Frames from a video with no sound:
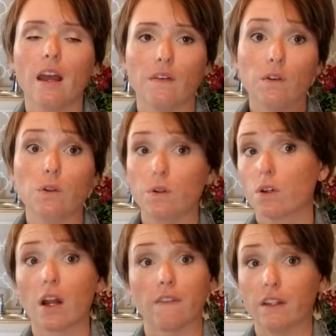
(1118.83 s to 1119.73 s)
If you do, you're
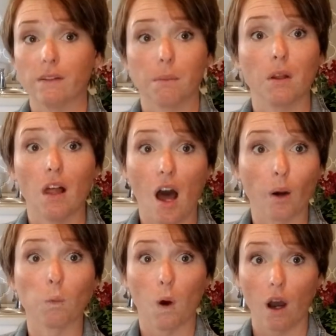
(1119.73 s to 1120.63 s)
gonna have to give them a lot
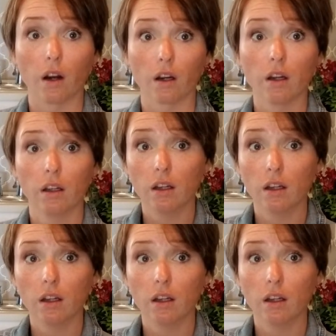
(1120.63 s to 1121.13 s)
of water.